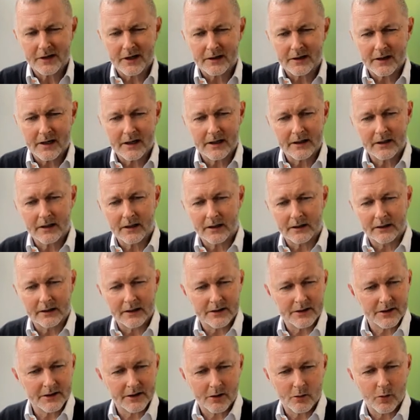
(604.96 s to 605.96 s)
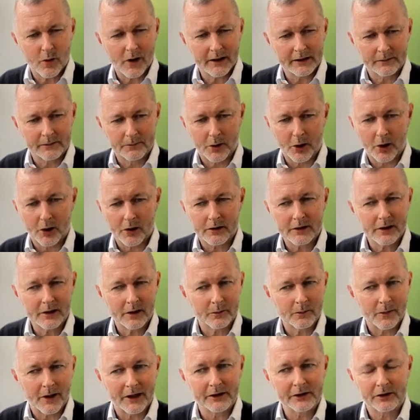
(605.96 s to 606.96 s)
checking, it's quite blurry
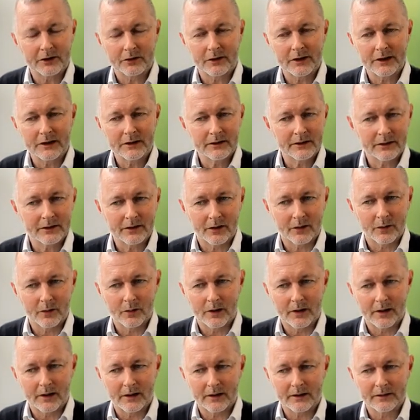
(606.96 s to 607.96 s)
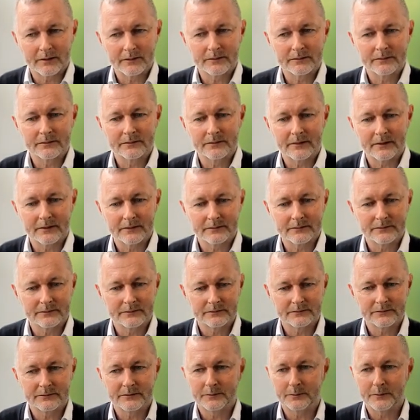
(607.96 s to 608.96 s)
on my screen. So
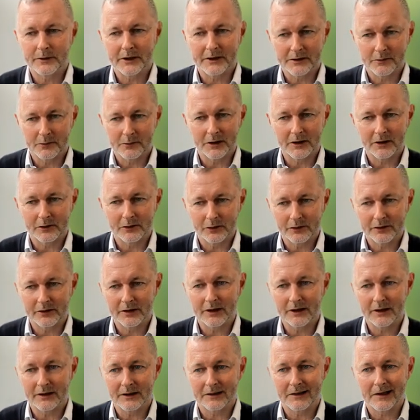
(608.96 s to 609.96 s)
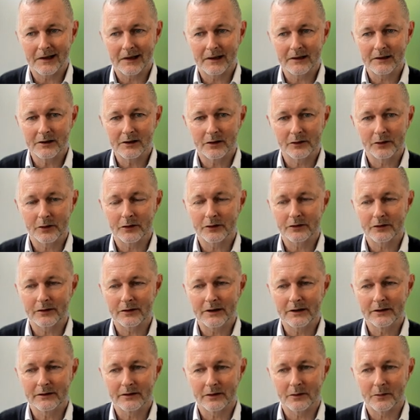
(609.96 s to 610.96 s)
Benjamin, are you seeing it clearly on your
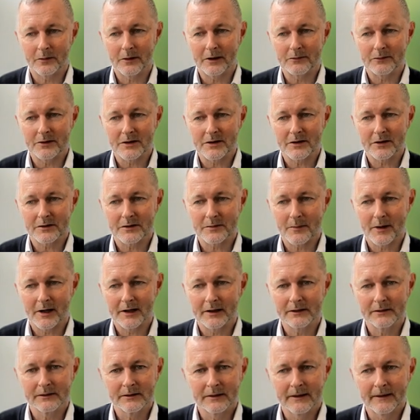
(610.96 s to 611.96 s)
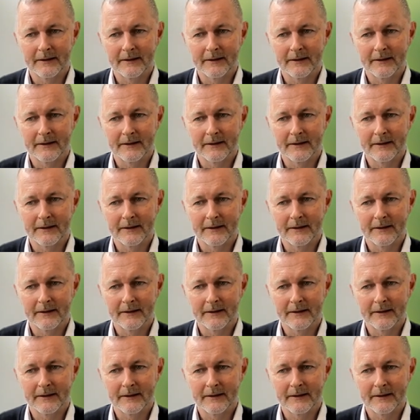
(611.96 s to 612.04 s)
screen? So maybe it's just mine.